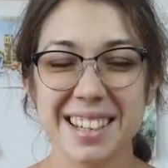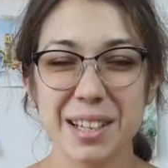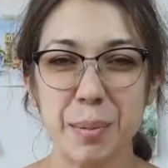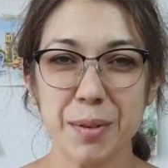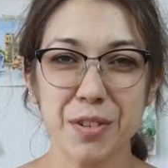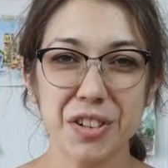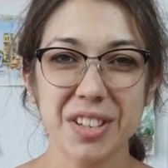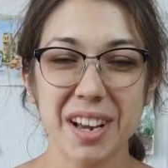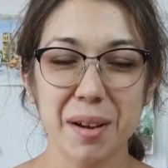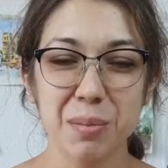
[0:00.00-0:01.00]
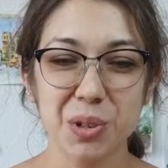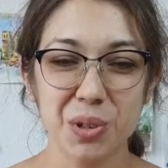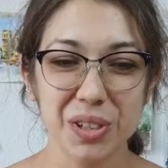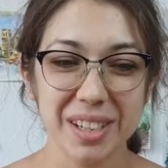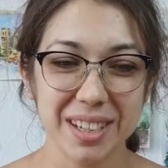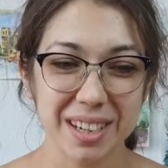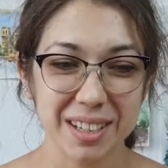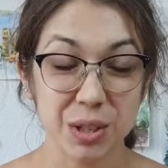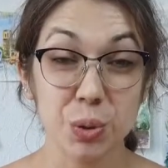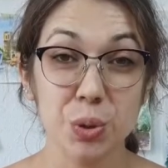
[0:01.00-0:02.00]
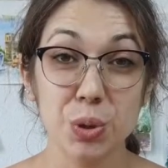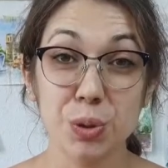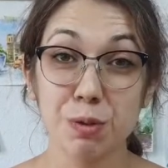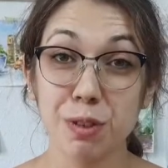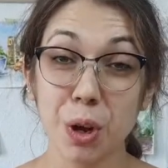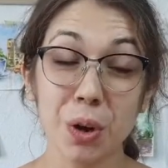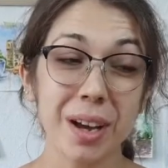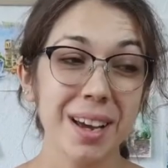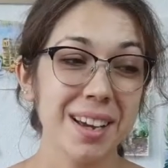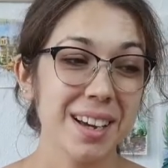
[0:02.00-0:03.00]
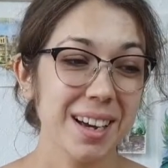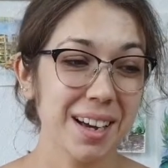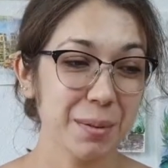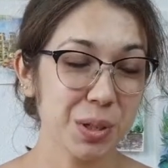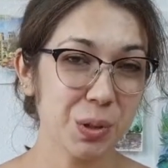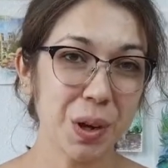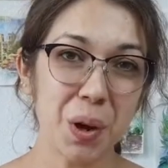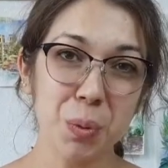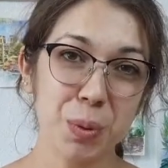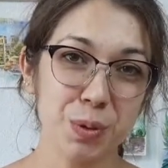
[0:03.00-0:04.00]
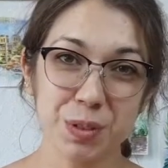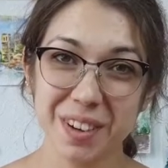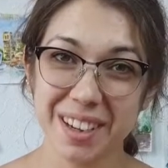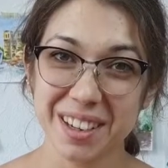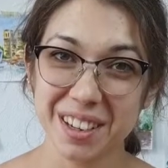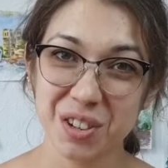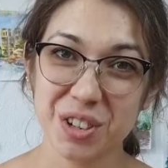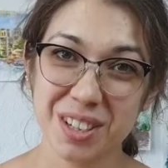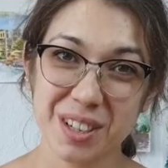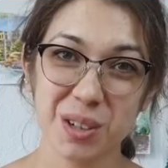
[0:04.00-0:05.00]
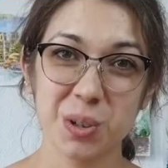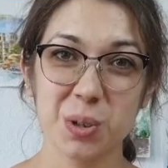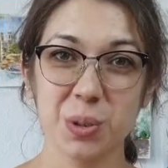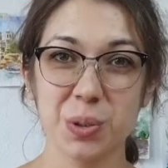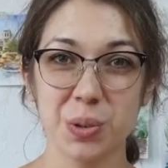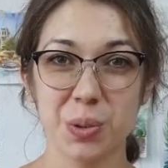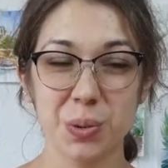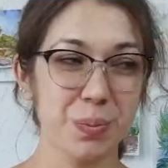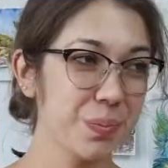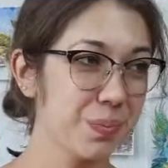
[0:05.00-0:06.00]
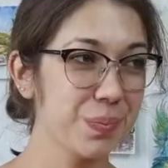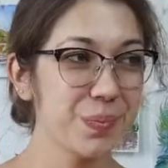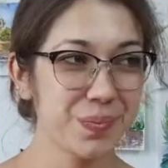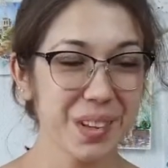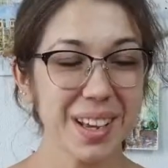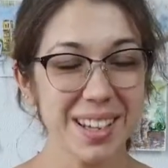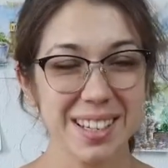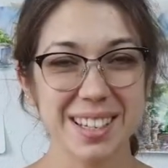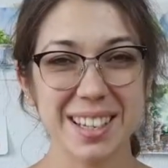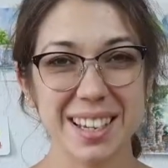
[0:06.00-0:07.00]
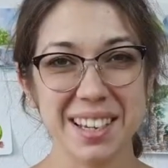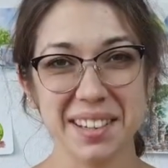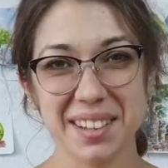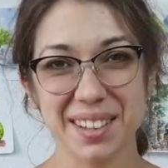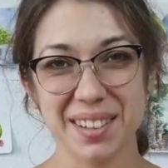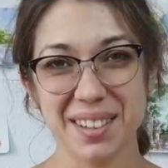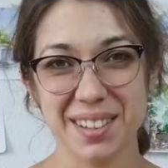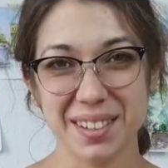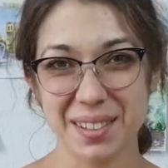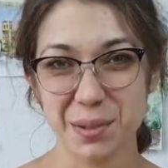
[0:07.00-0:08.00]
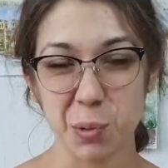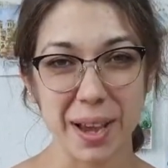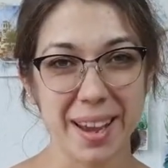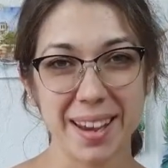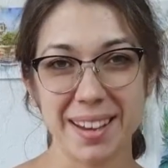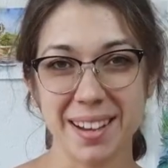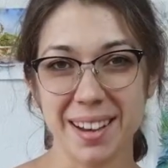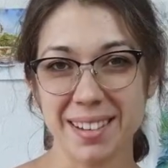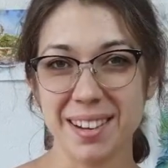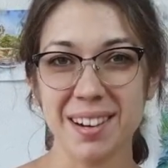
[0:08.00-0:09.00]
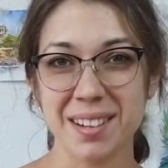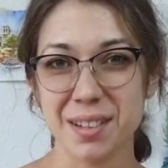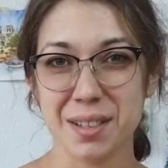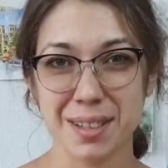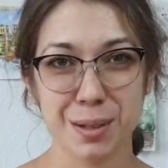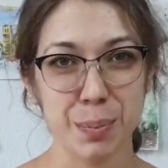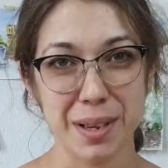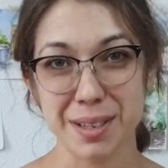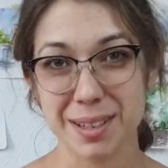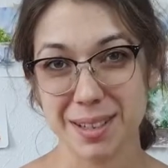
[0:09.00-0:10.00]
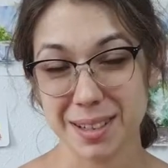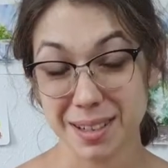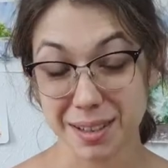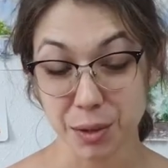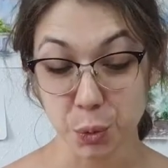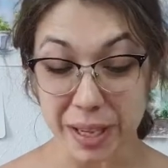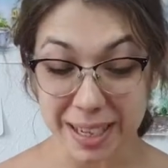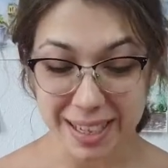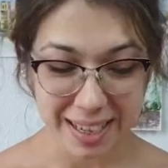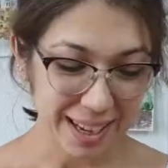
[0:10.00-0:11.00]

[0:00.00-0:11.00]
it's my first time doing studio vlog, so I hope you will find it interesting to see the way an artist spends the week.